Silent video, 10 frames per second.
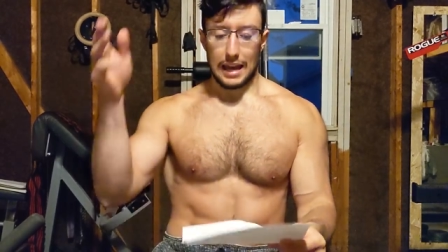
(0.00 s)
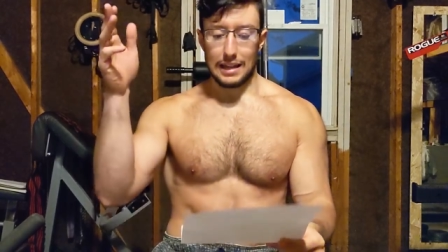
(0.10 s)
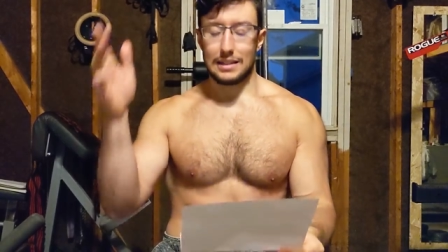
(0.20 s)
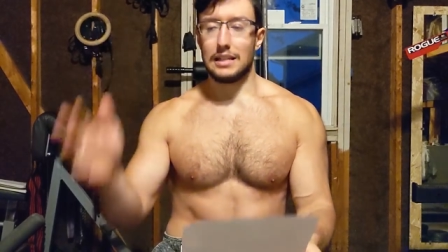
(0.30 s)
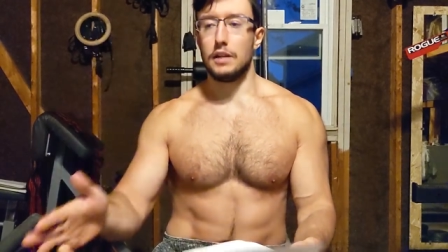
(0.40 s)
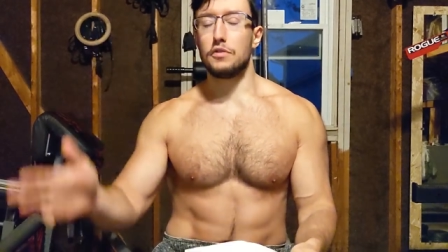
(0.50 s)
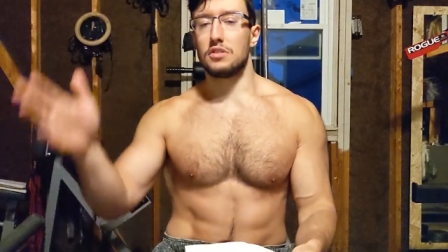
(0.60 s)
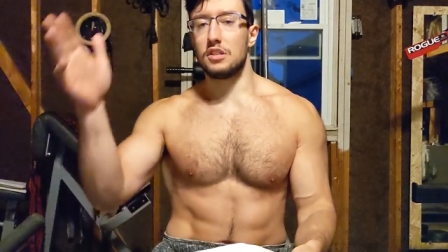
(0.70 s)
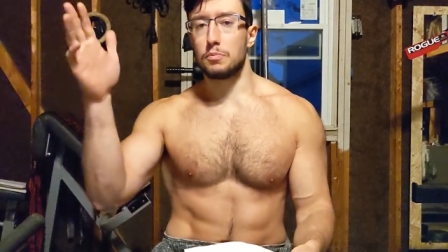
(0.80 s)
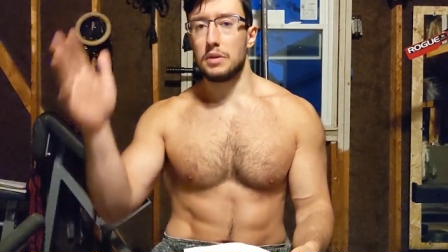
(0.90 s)
it gives
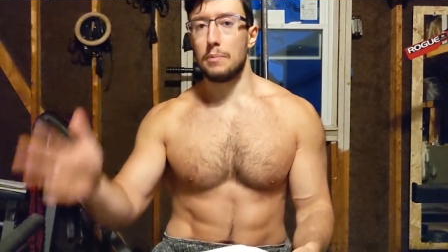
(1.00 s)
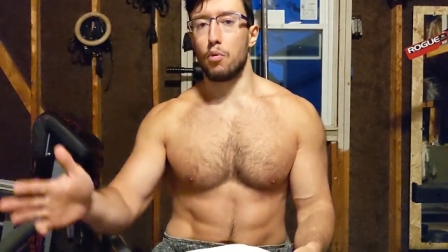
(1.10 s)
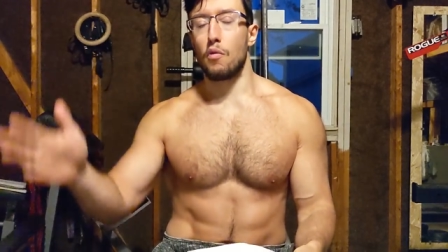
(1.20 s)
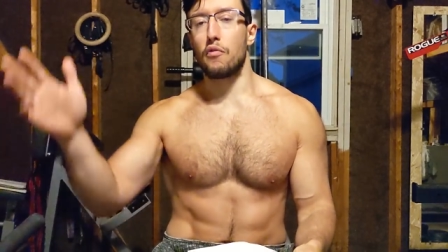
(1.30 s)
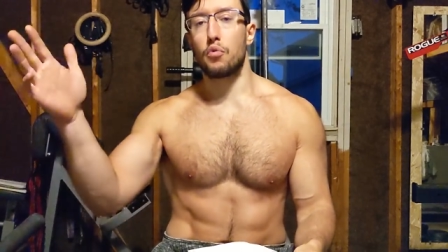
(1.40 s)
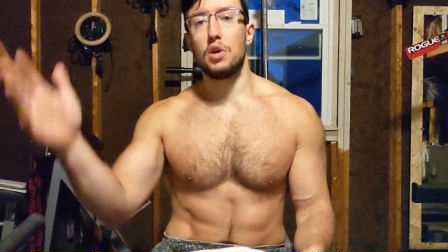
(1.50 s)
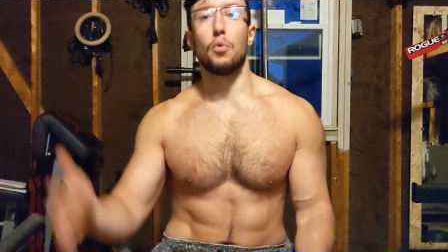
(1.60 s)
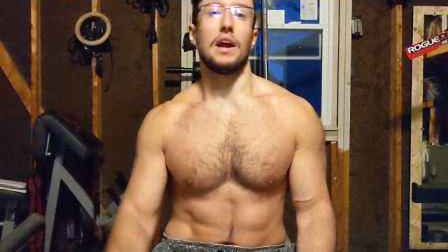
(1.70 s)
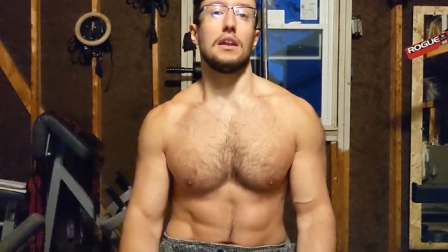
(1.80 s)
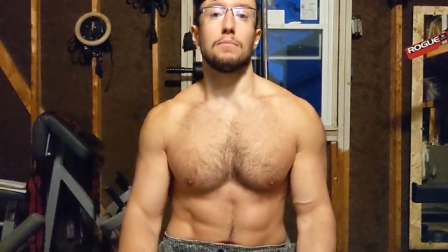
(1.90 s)
these people free
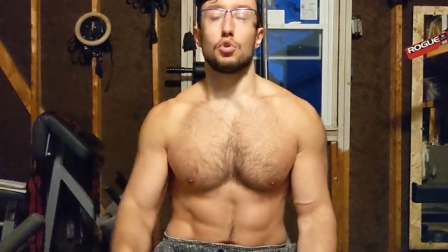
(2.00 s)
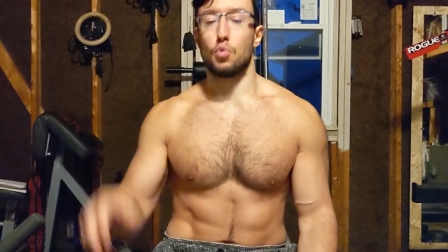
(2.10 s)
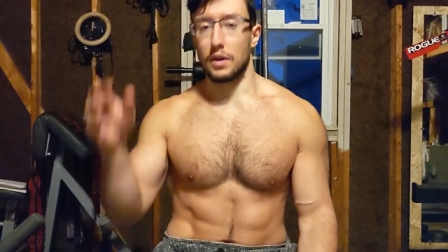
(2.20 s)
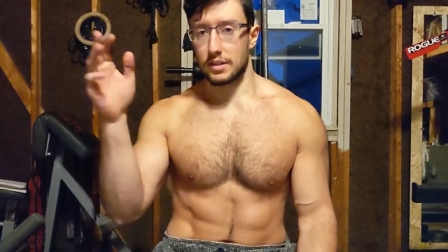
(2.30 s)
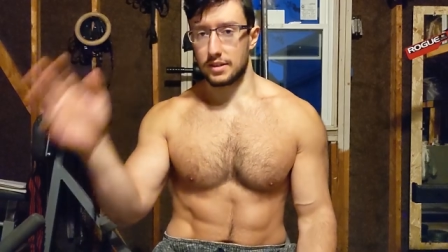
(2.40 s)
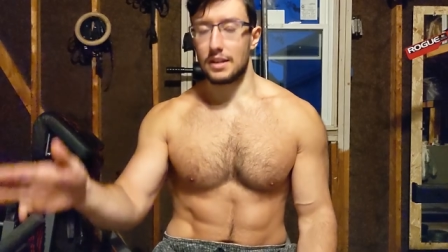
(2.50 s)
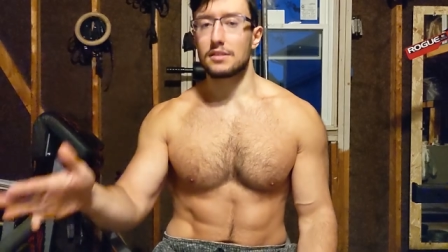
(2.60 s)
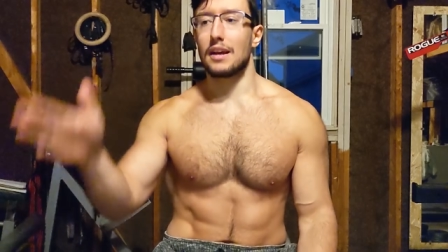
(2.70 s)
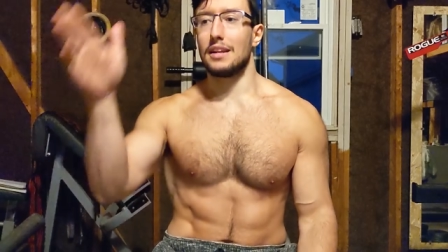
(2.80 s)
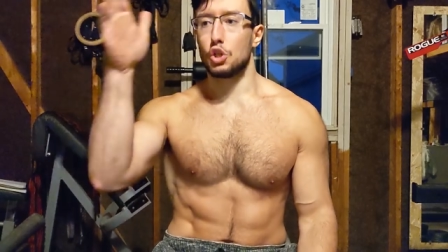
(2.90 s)
rein to
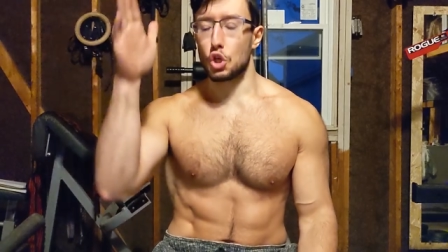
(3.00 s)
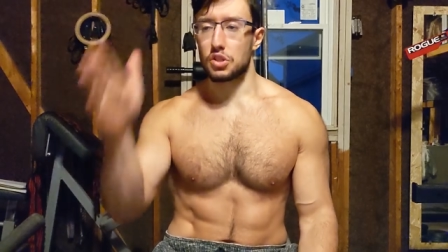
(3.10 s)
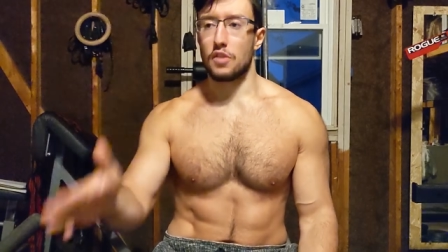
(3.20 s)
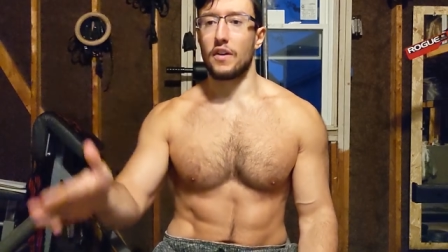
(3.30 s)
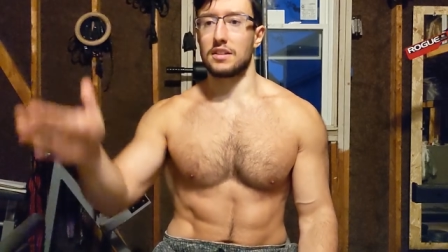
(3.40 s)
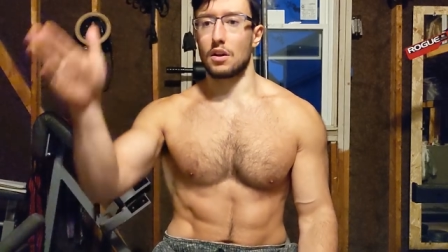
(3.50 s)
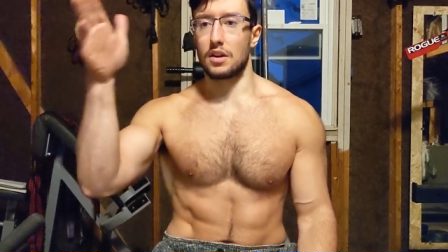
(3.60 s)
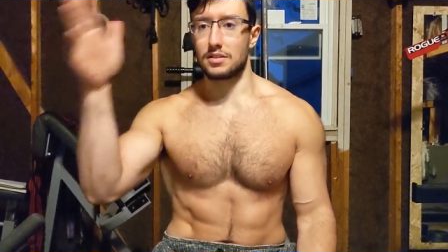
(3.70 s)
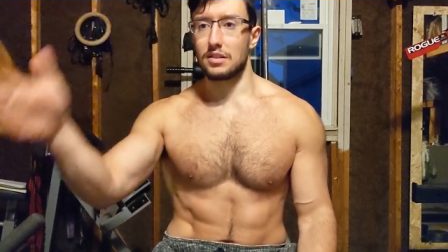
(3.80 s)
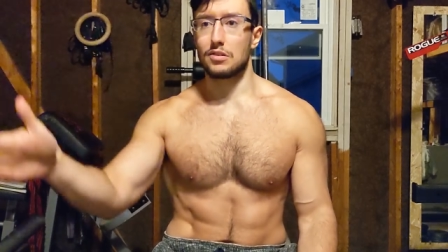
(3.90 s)
exist, and it justifies their
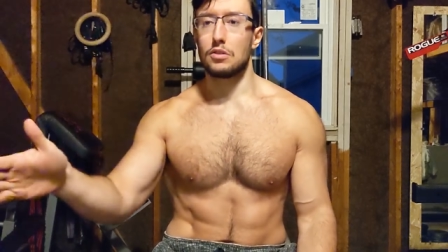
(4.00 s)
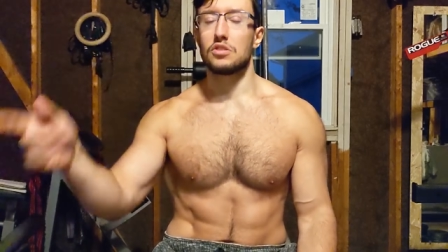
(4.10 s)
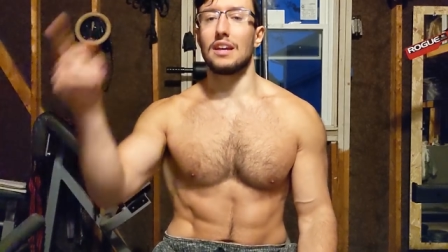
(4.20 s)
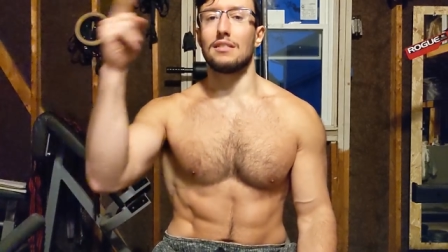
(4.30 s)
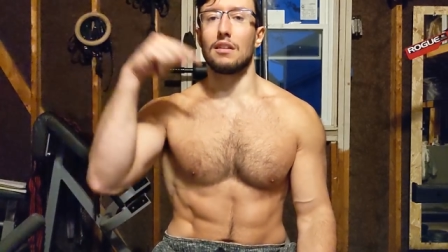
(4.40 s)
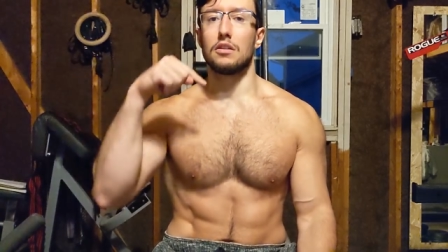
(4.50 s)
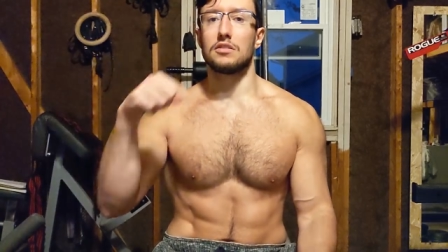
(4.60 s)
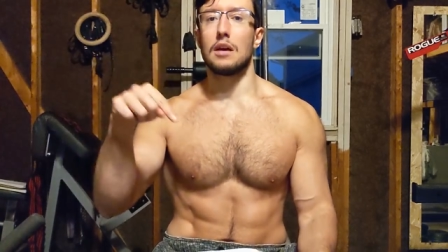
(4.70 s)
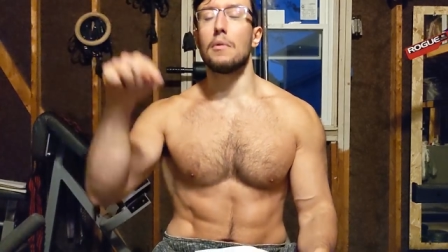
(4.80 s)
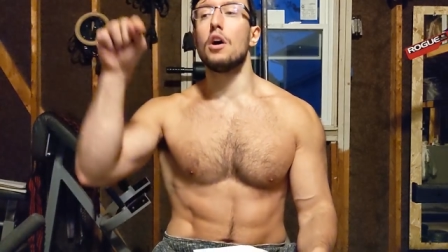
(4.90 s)
existence. It tells
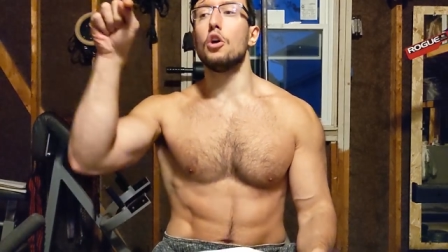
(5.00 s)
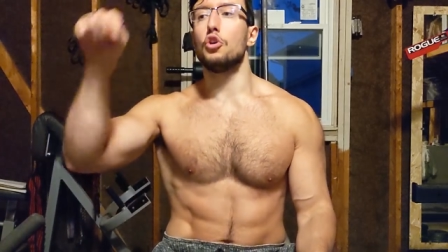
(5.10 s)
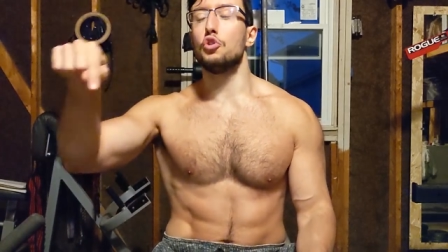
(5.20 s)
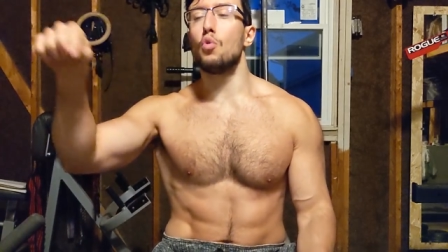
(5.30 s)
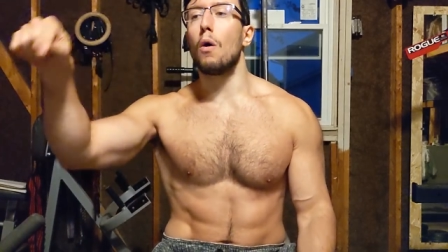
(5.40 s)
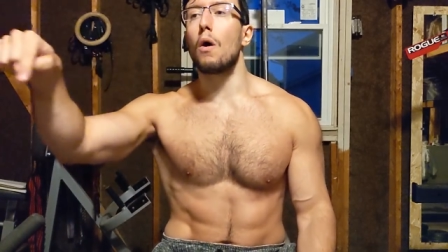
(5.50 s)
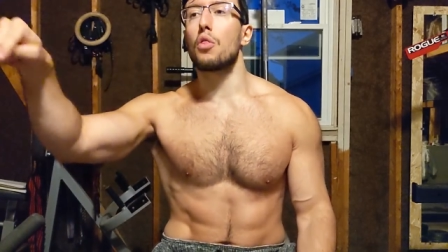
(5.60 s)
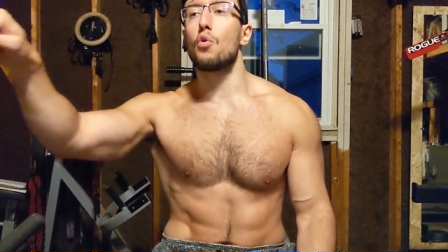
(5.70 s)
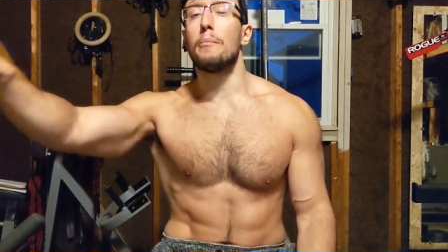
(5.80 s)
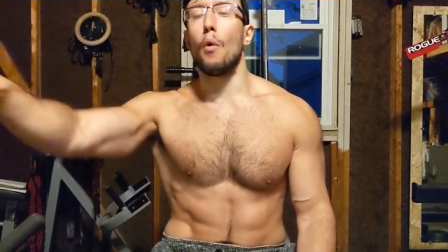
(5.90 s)
them, you are
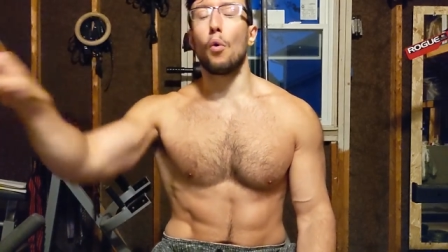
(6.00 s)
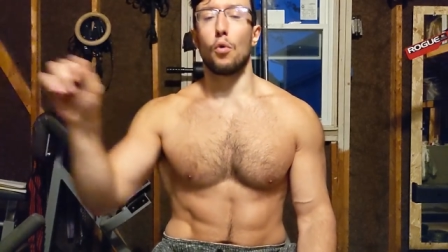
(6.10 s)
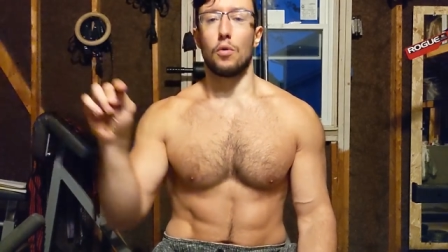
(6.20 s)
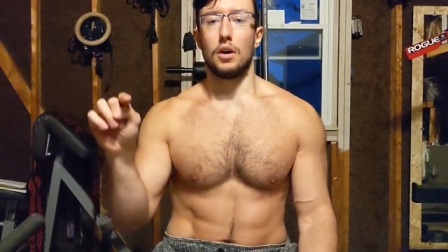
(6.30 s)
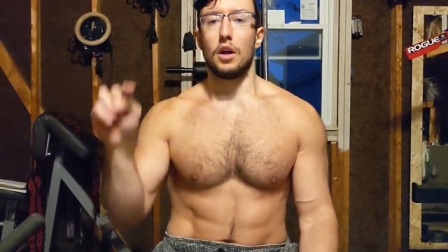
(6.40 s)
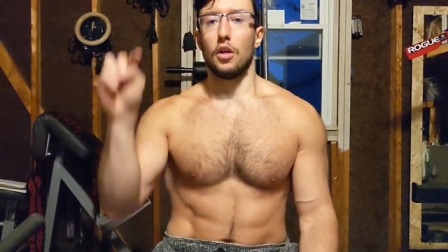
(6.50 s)
the moral,